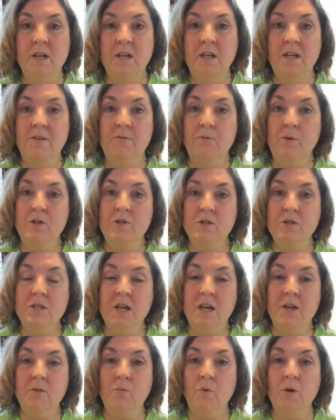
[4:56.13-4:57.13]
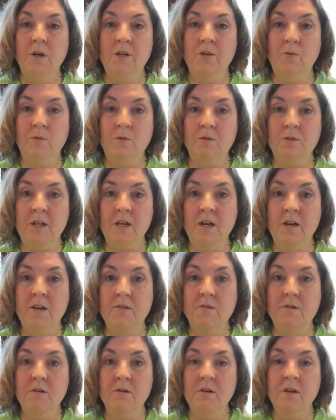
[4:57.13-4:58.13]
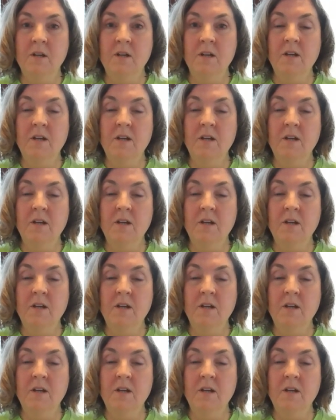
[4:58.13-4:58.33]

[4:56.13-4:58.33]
If we just had one or the other,